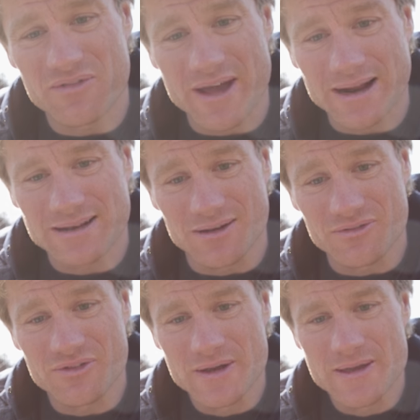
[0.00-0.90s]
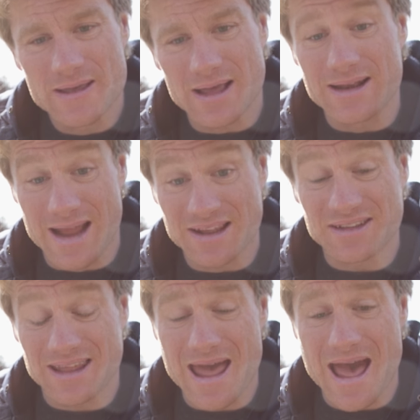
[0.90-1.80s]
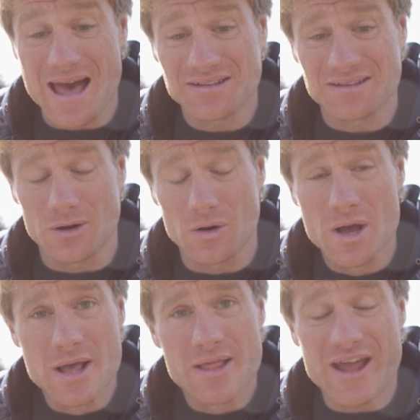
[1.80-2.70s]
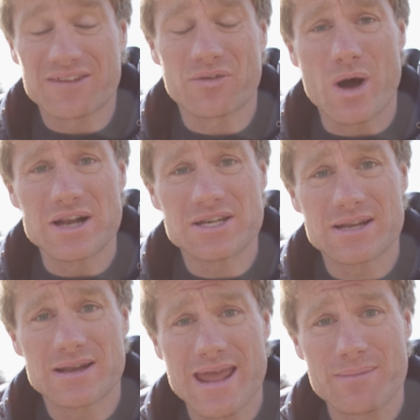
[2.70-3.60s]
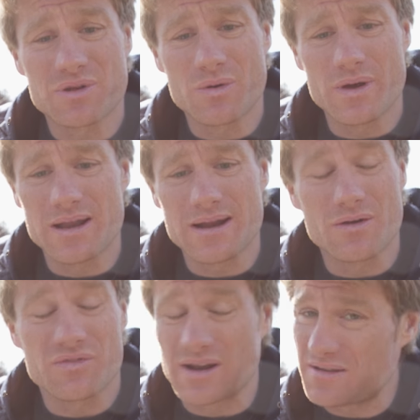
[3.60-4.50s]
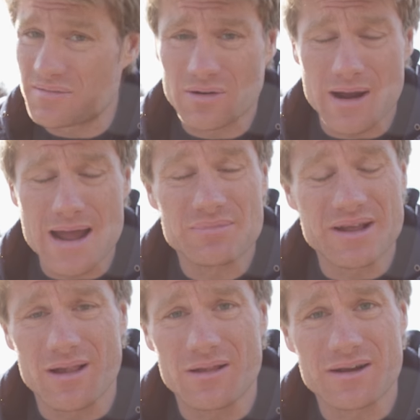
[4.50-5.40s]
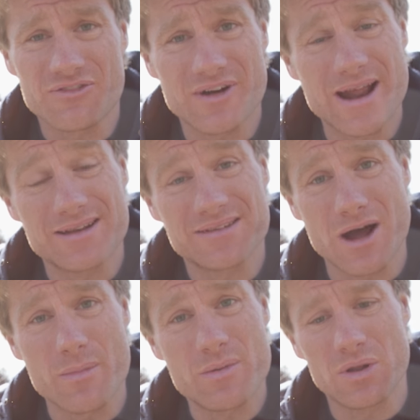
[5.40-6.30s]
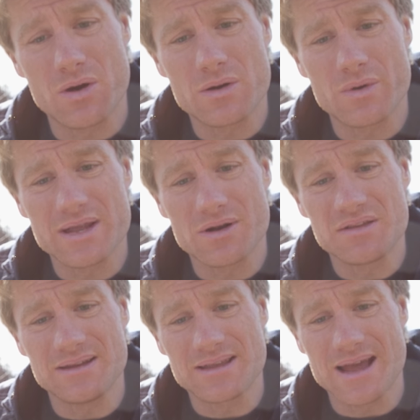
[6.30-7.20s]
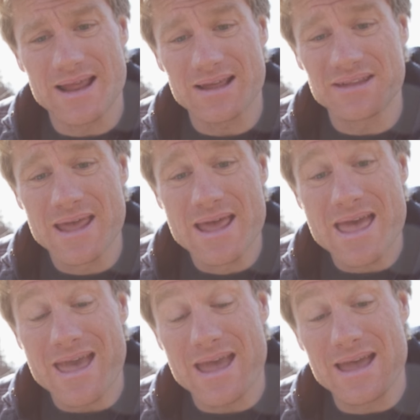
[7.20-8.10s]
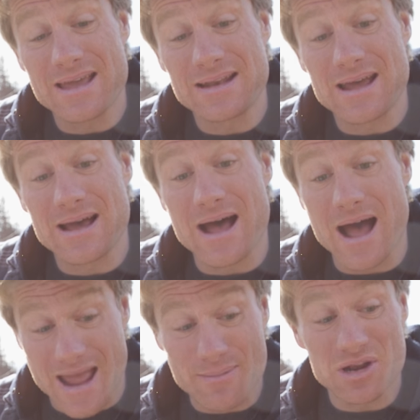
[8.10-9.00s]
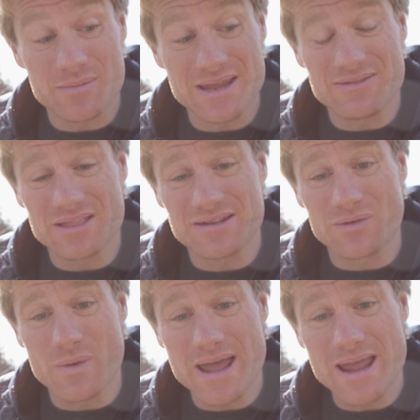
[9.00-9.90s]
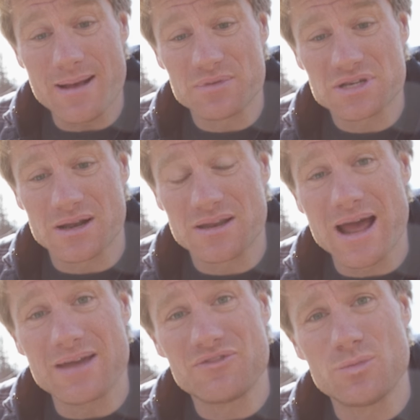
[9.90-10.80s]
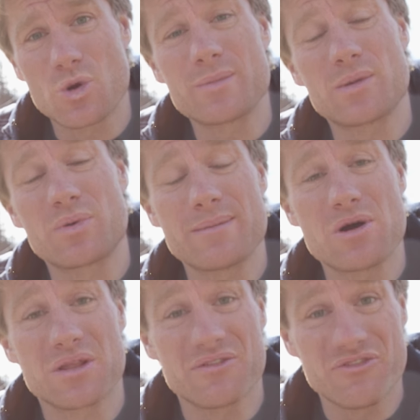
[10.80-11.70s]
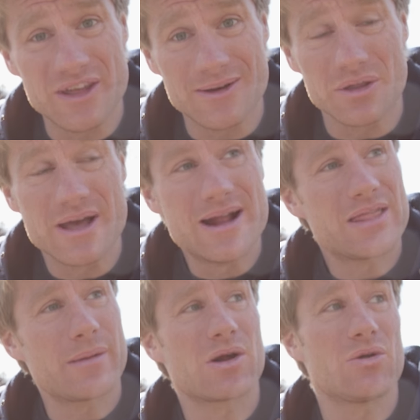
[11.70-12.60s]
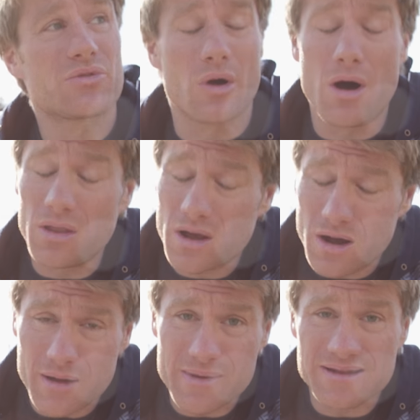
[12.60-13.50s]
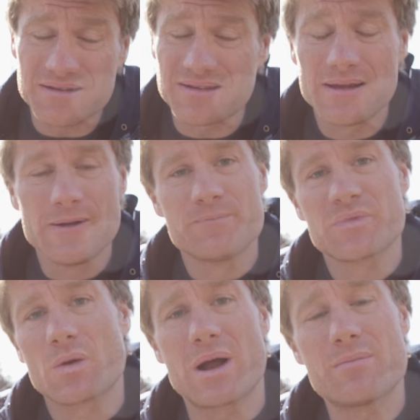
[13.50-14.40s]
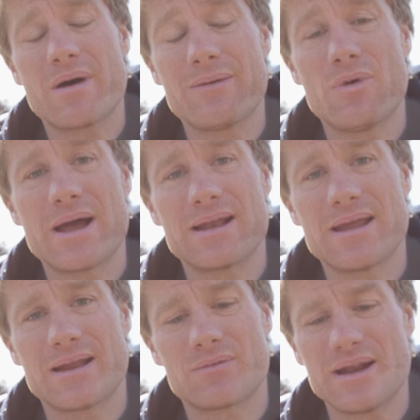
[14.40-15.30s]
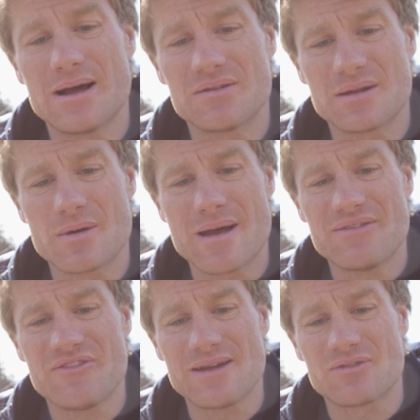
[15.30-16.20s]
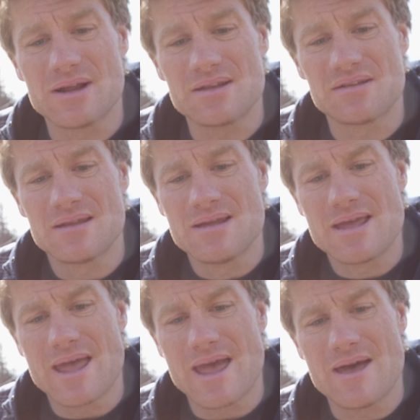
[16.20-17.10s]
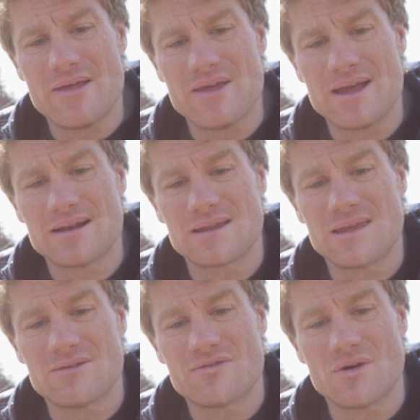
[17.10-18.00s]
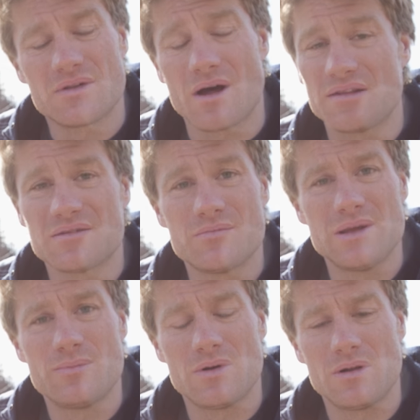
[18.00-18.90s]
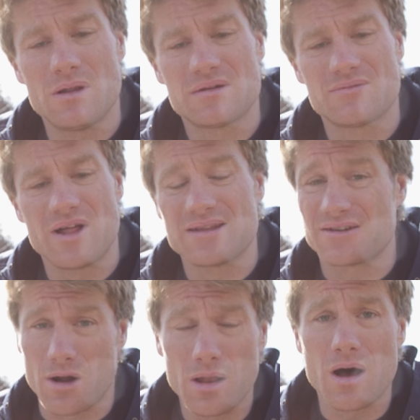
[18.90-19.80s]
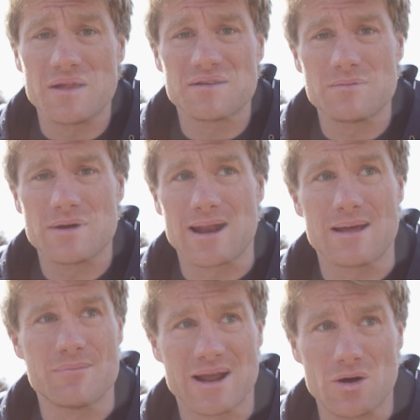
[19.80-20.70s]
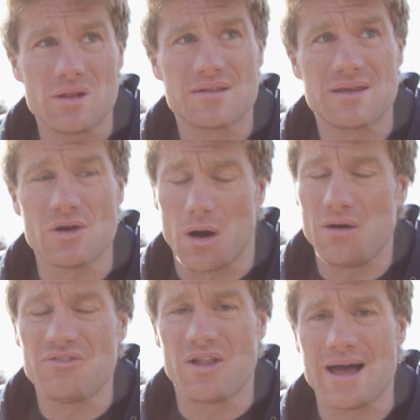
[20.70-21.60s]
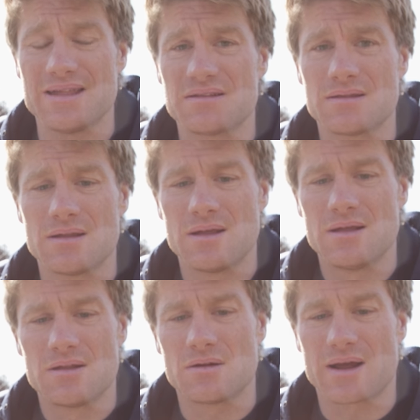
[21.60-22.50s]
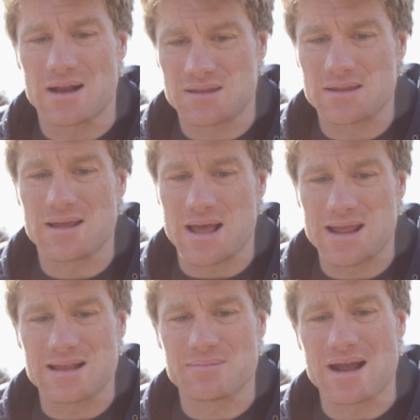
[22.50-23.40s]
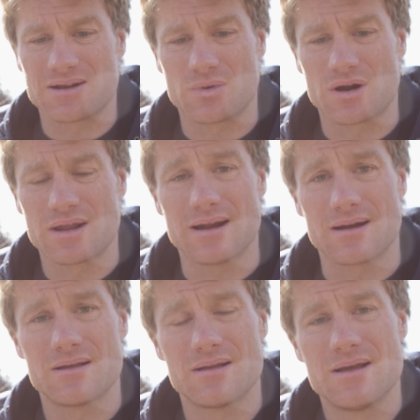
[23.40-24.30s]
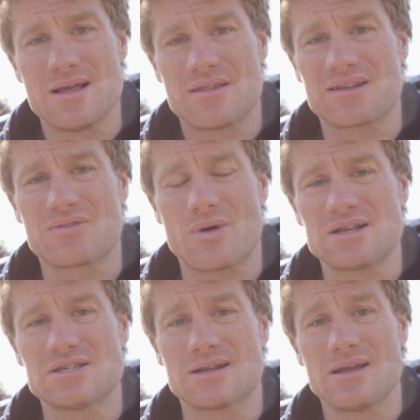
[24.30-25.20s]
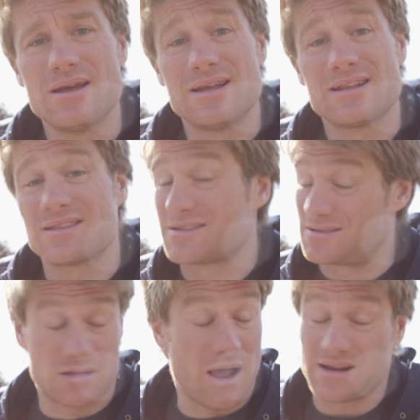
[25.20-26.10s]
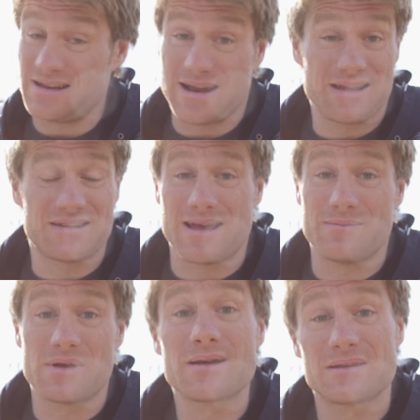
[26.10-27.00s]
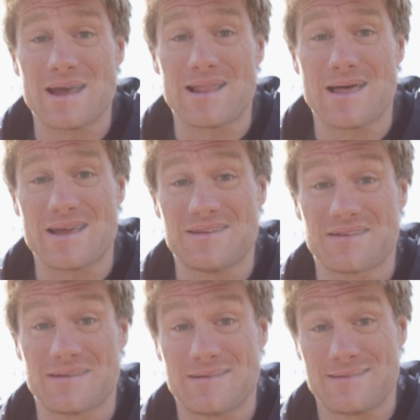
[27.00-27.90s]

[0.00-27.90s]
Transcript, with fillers: effective and nice to cast. So thanks for watching. Captain Quinn here. Don't forget to subscribe, tell all your friends, comment below on what you want to see tie next. And uh, I am going to be giving these away. I'm just going to tie a few more. I'm going to bring them out into the field. Then I'm going to go through all the comments one by one and read out some of my favorites, and then give those awesome people some flies. You're all awesome, and my goal is to give you all flies. So I got to, got to get back to work here. Thanks for watching. Talk to you next time. Tight lines.